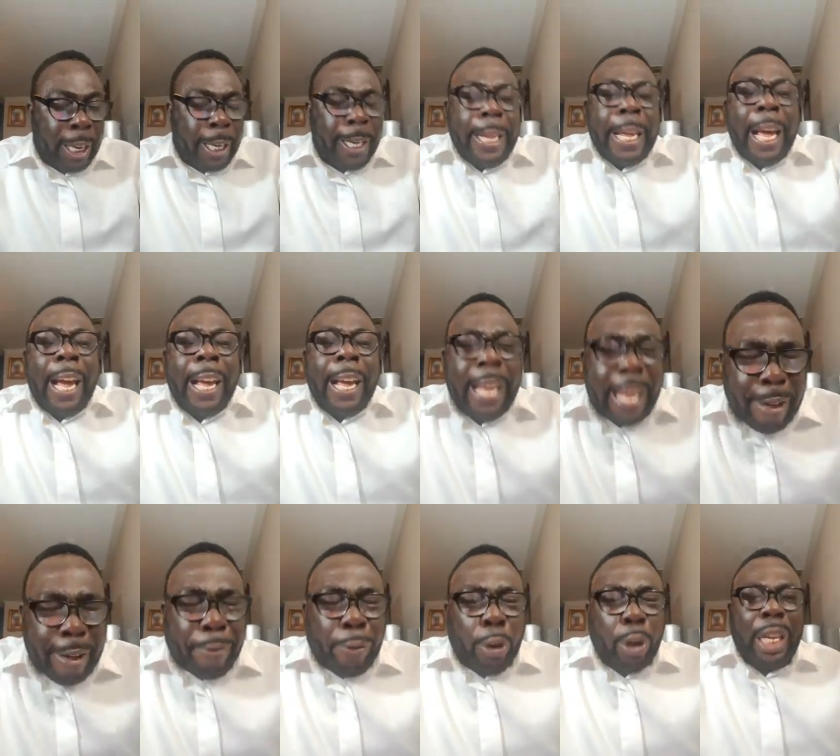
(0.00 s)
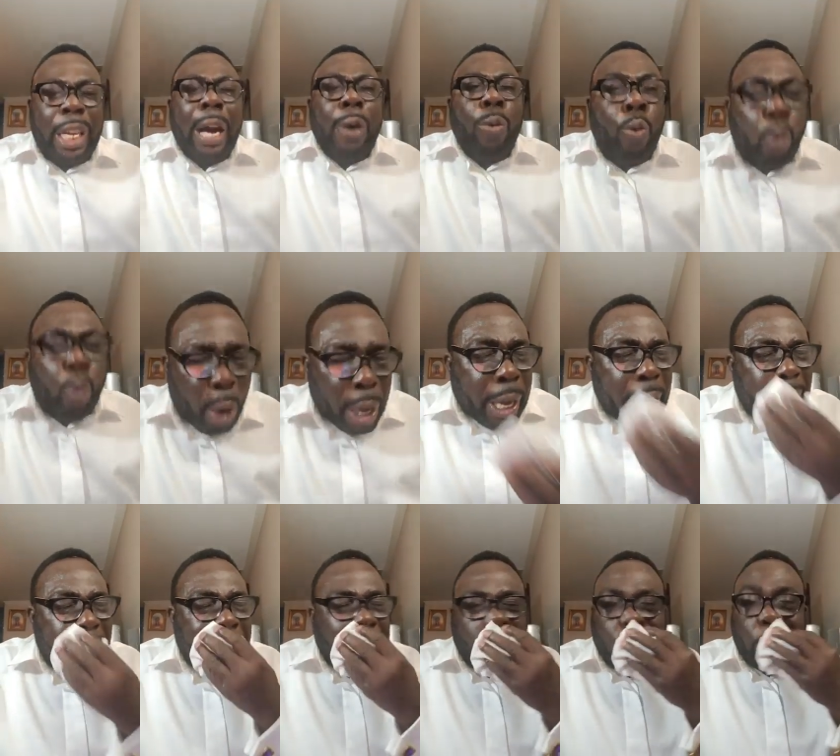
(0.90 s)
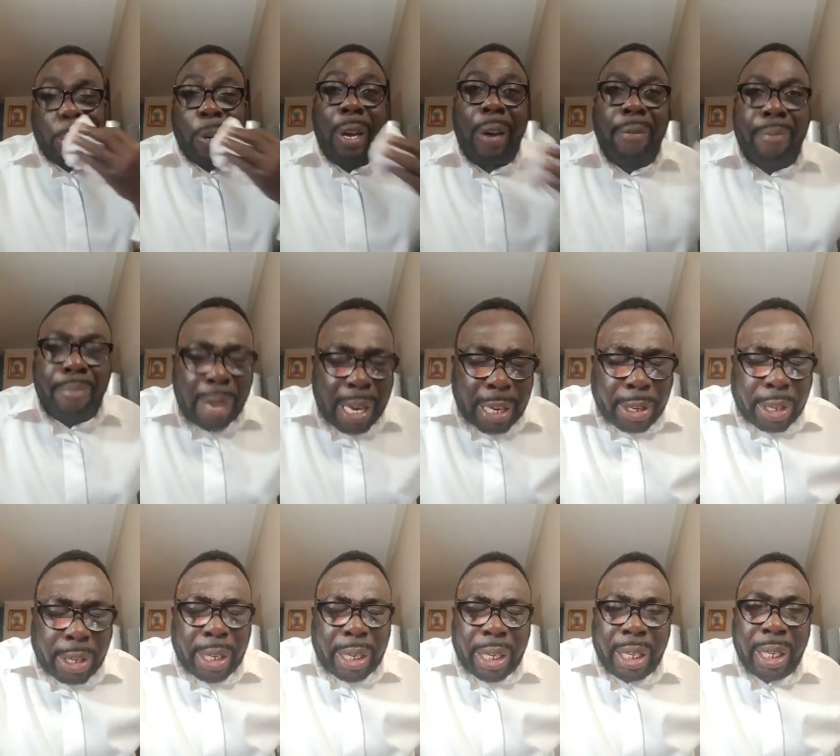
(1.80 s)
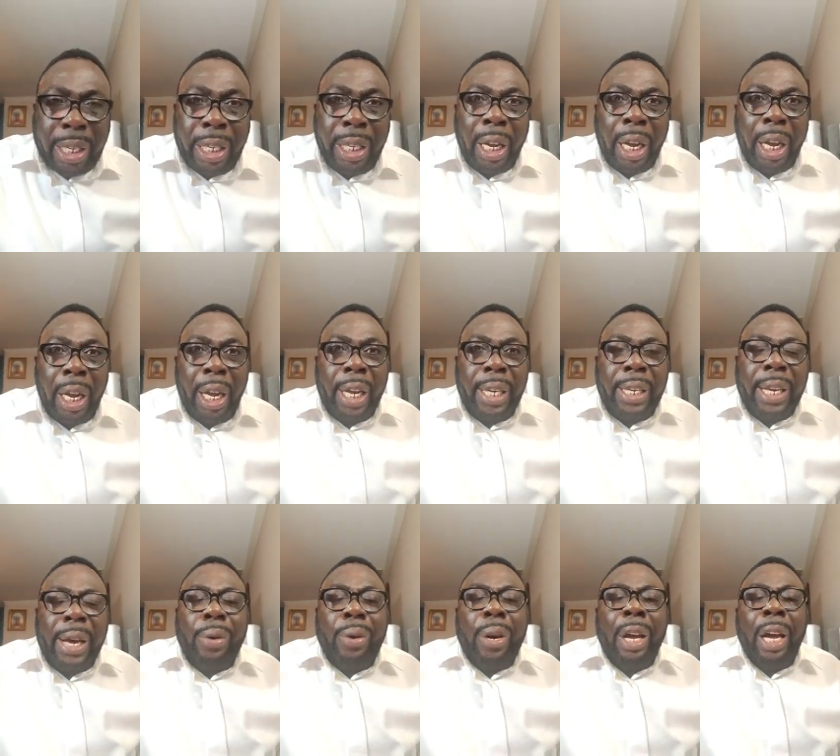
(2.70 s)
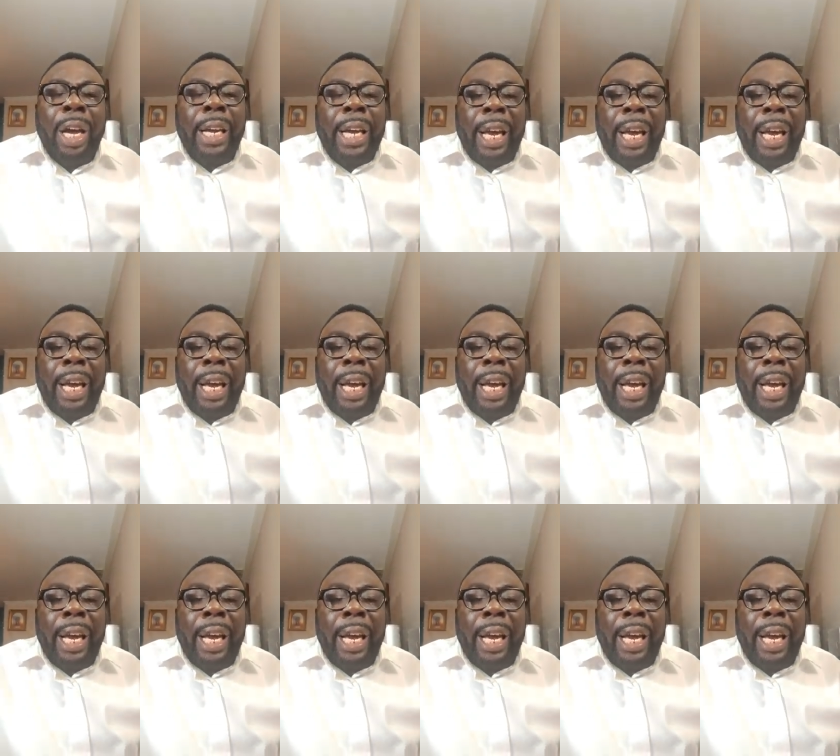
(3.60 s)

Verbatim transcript: They are evil. They are wicked. They don't have mercy. And they will